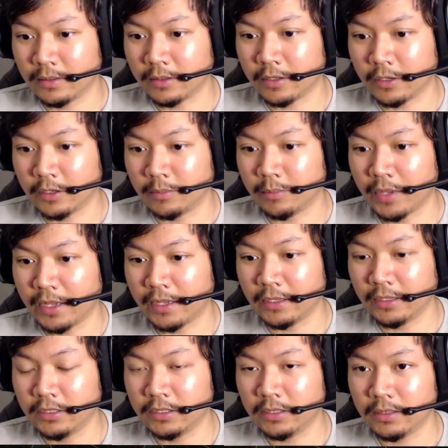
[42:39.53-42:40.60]
third
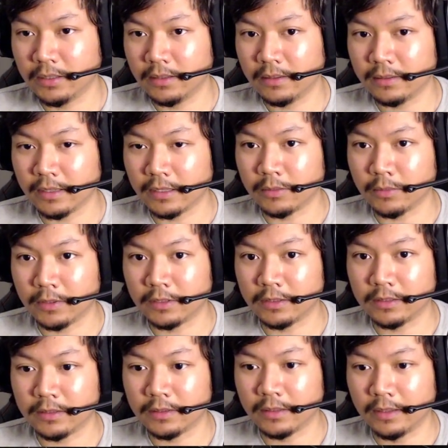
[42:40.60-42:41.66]
page. That's what
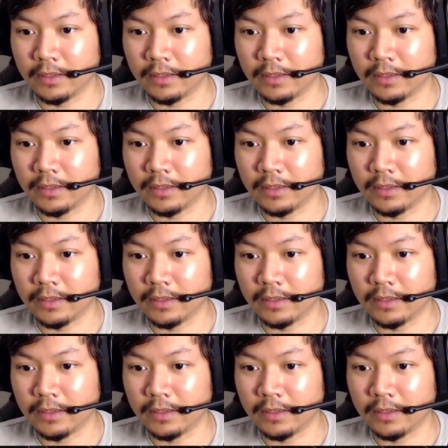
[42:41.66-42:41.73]
this